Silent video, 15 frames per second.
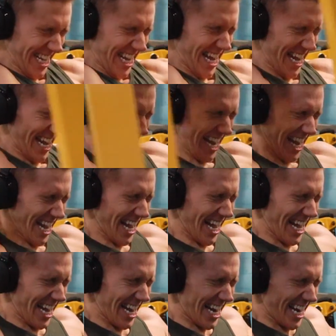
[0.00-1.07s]
So a
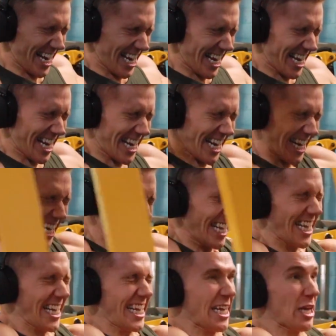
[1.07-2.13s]
rest pause set is
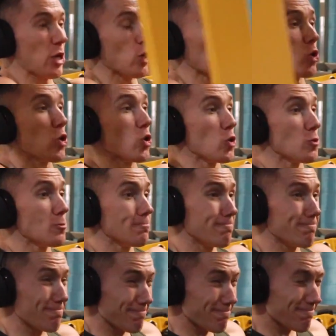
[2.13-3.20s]
pretty much when you
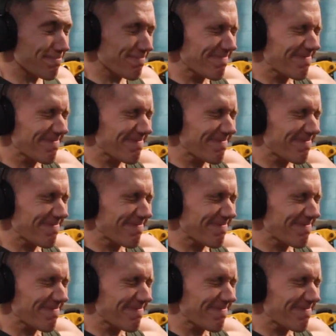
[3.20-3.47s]
complete